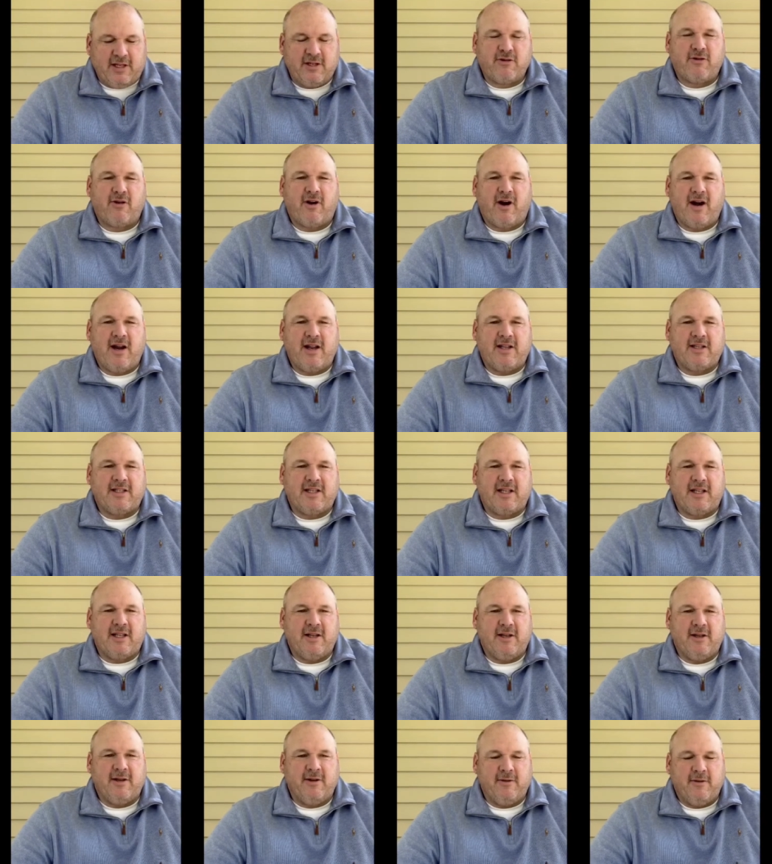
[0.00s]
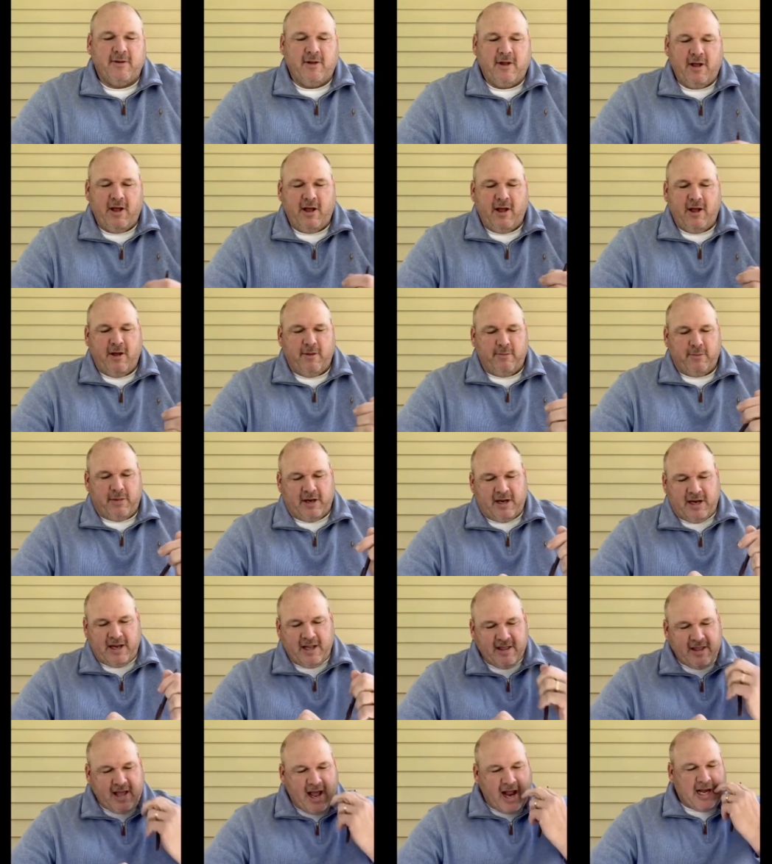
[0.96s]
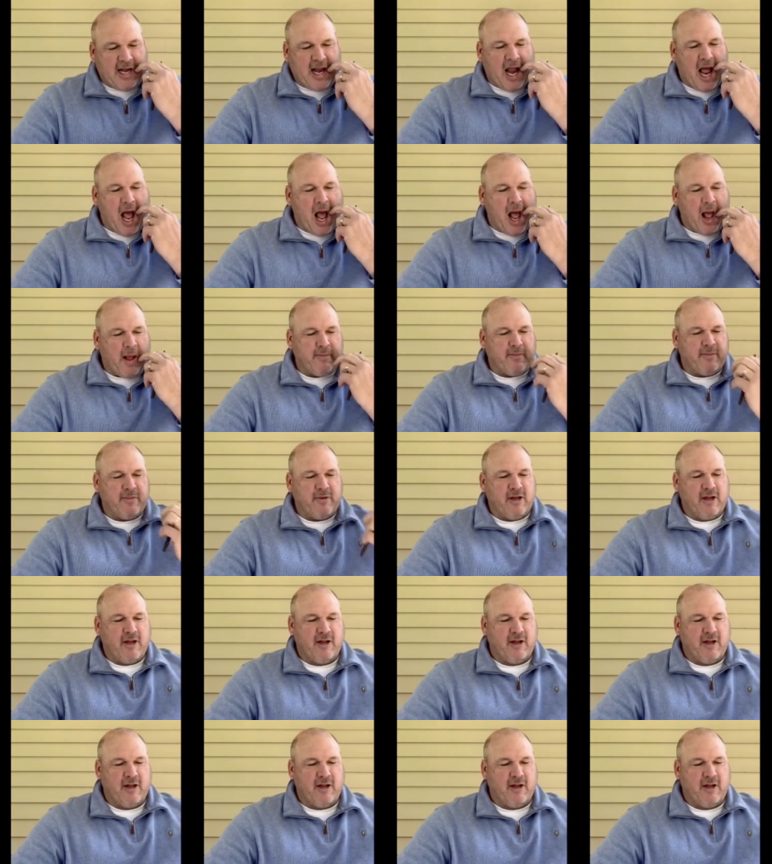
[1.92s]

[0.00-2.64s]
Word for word: crazy. But in that time,